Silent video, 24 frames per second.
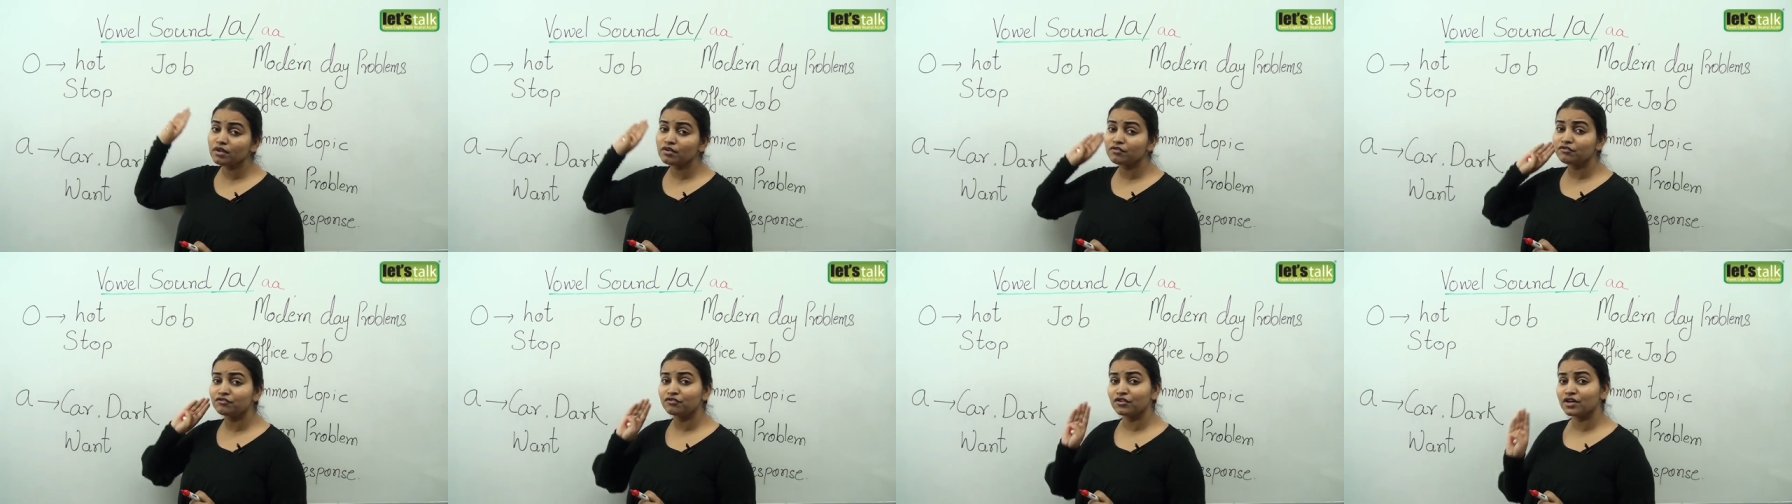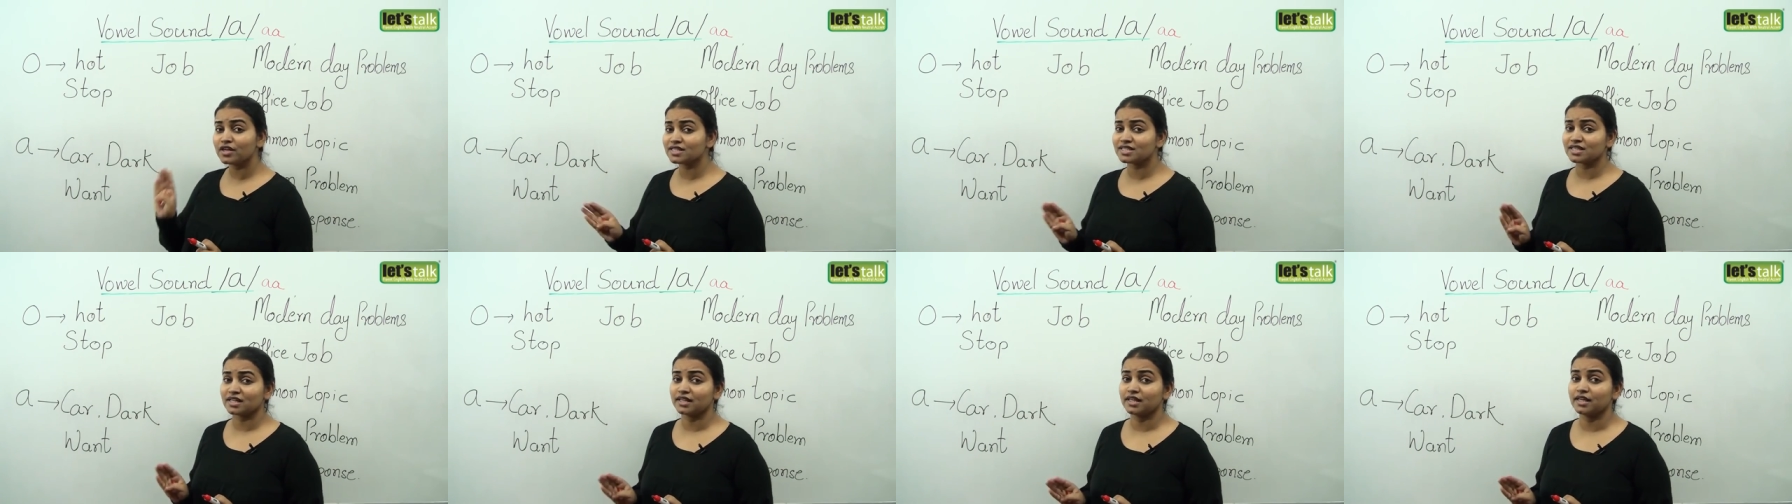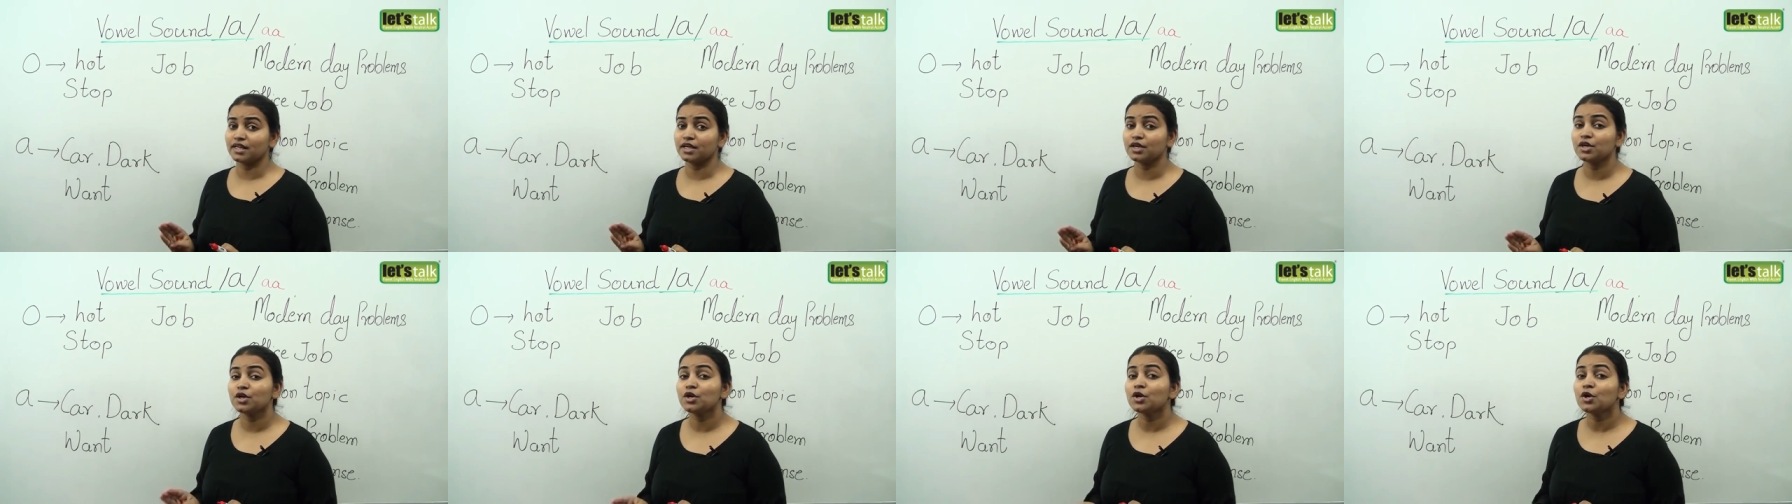
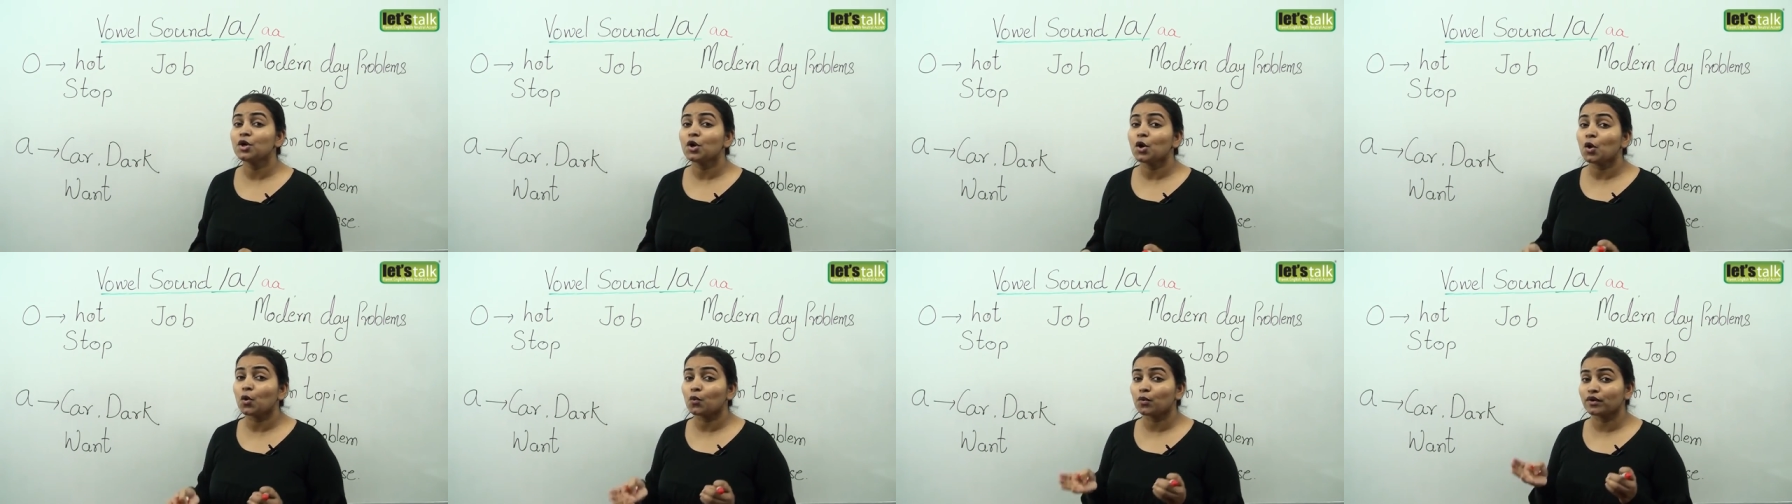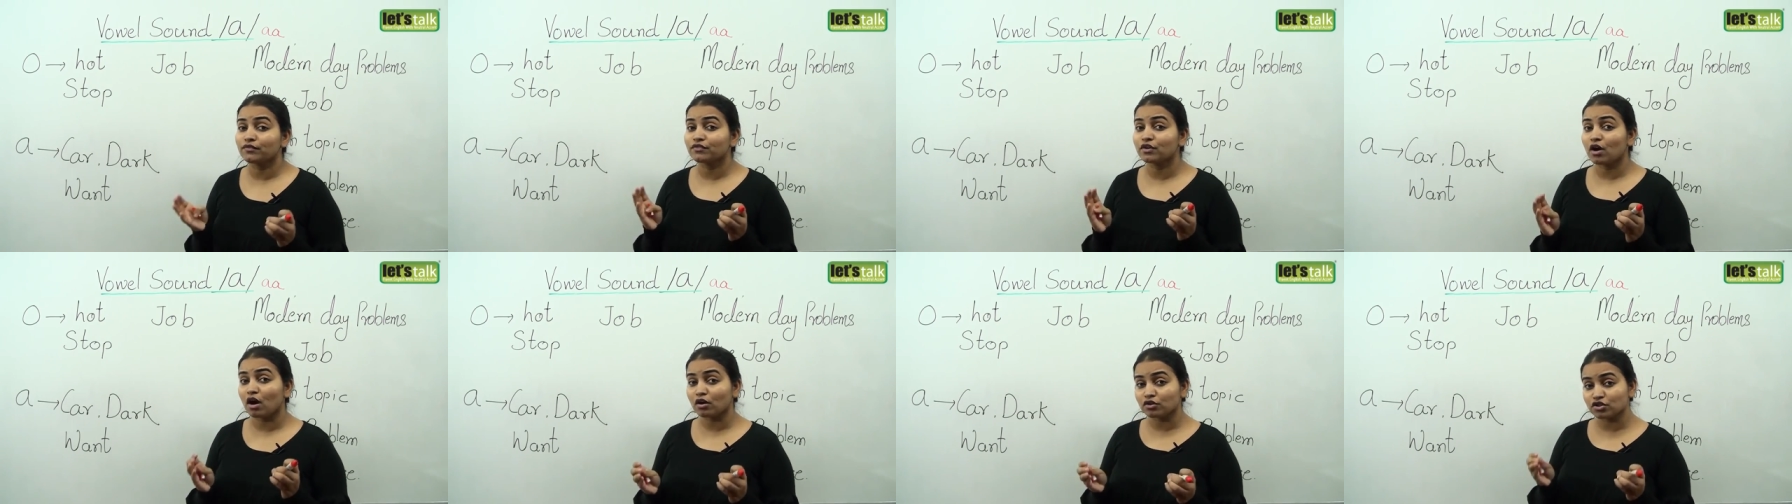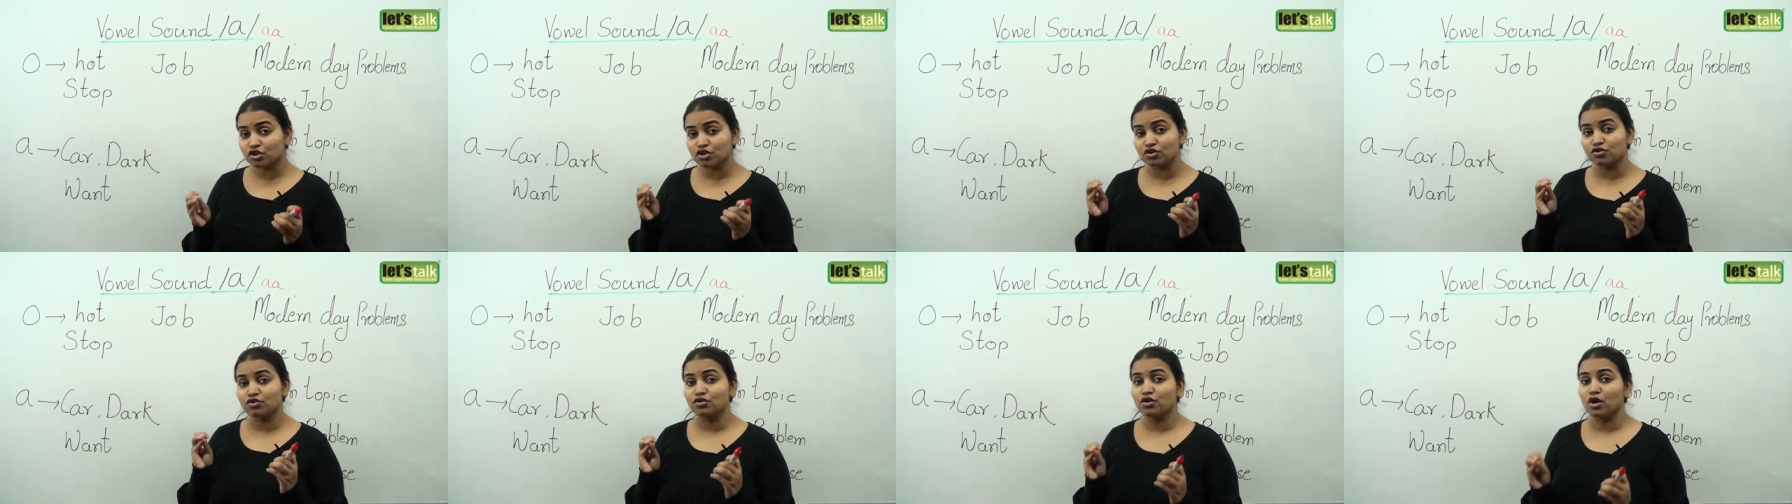Firstly, we've got
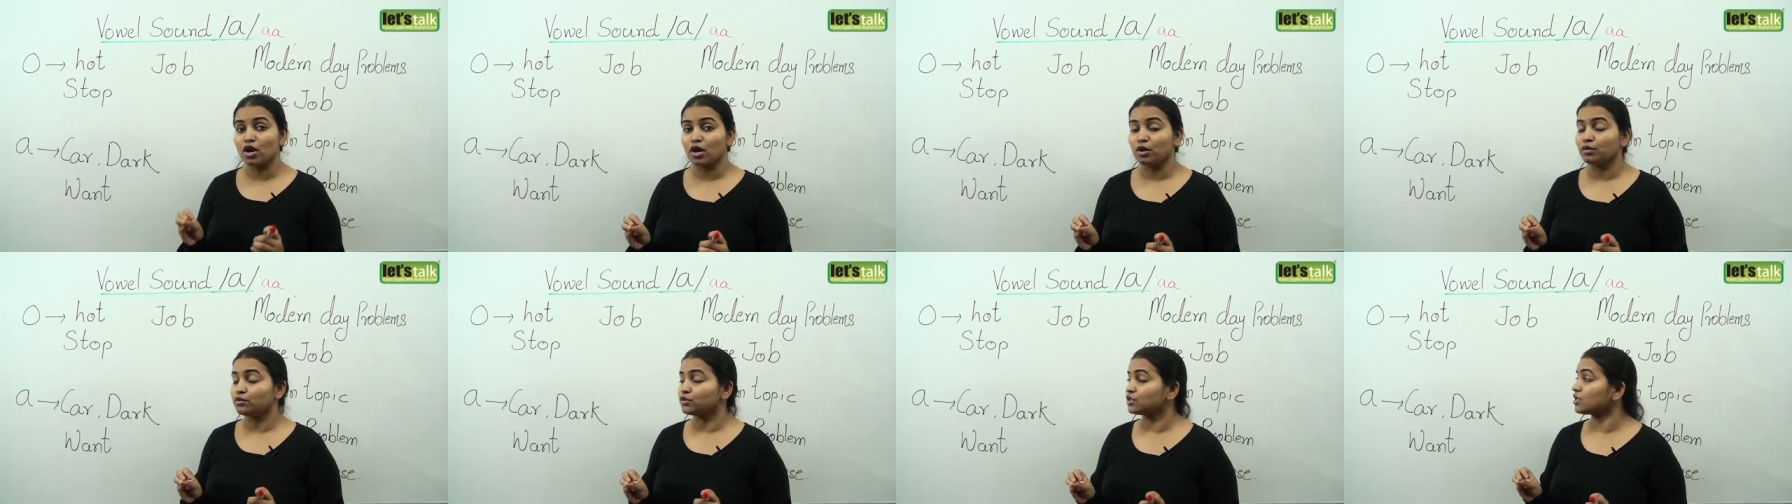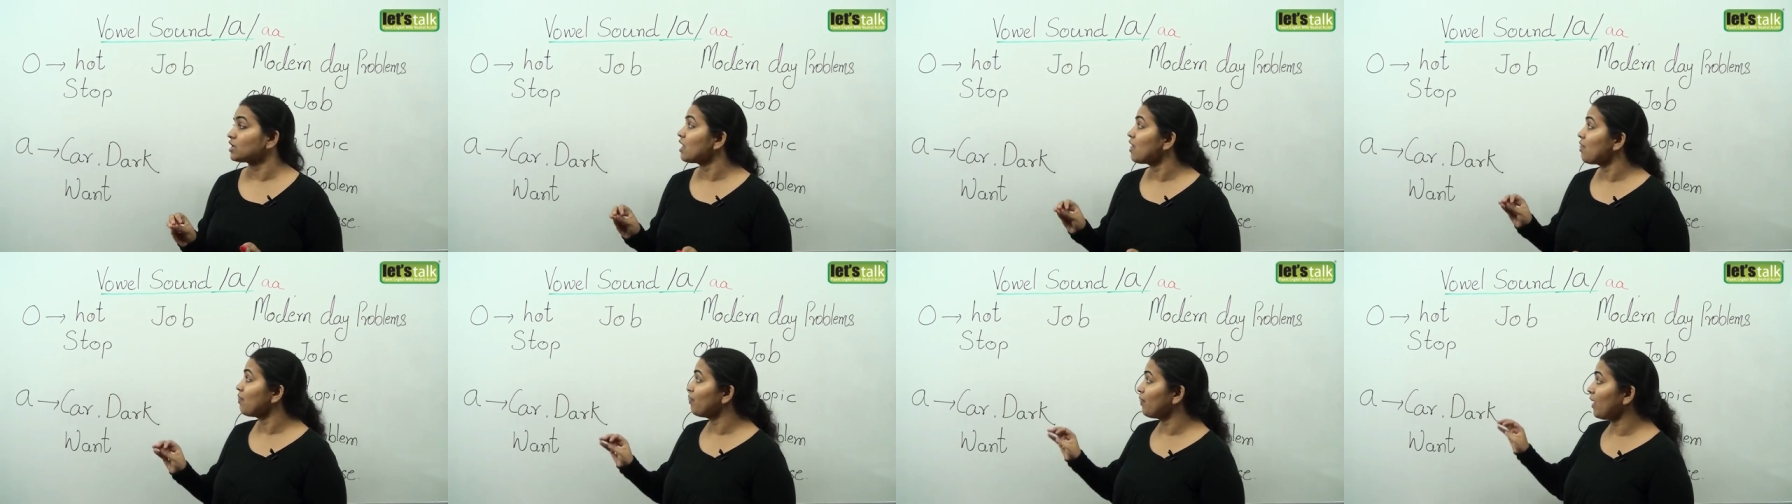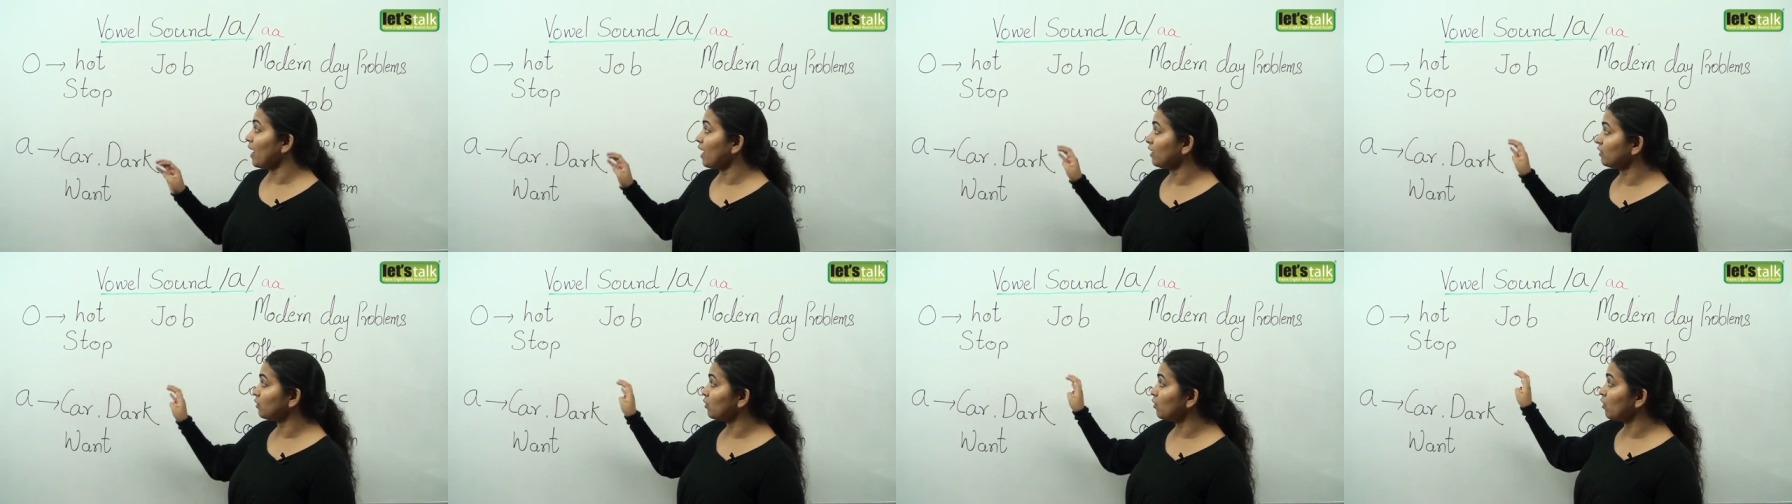to note
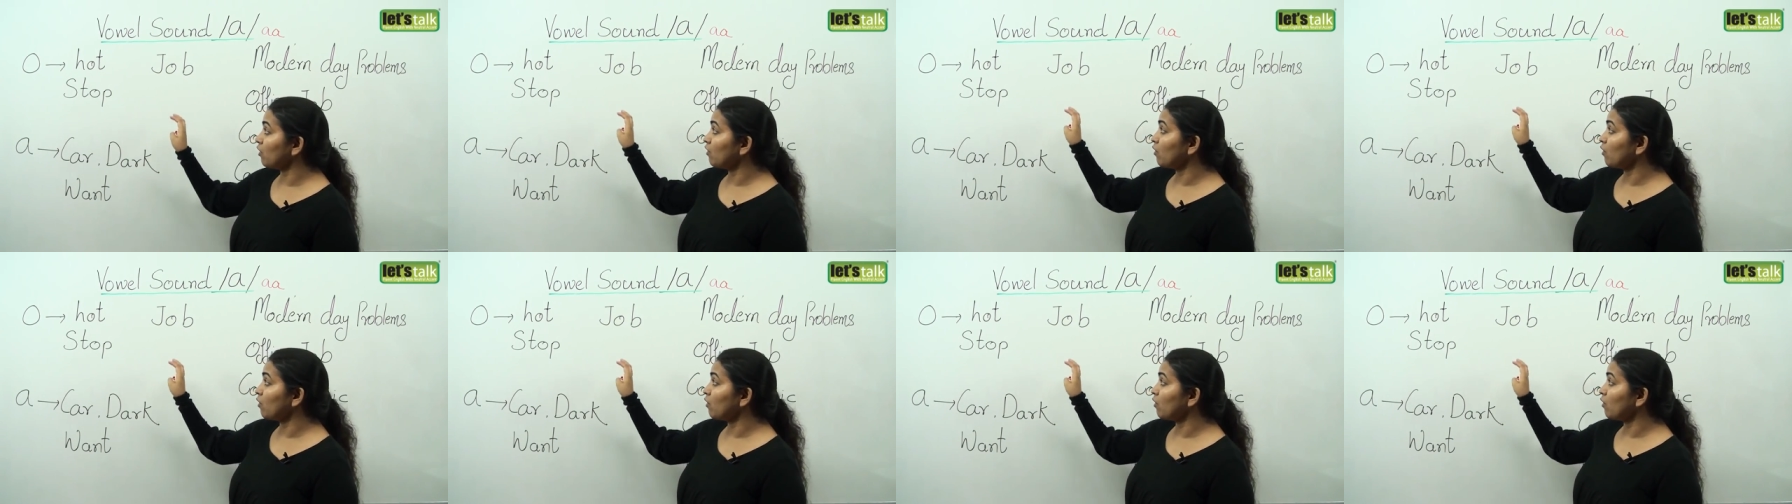that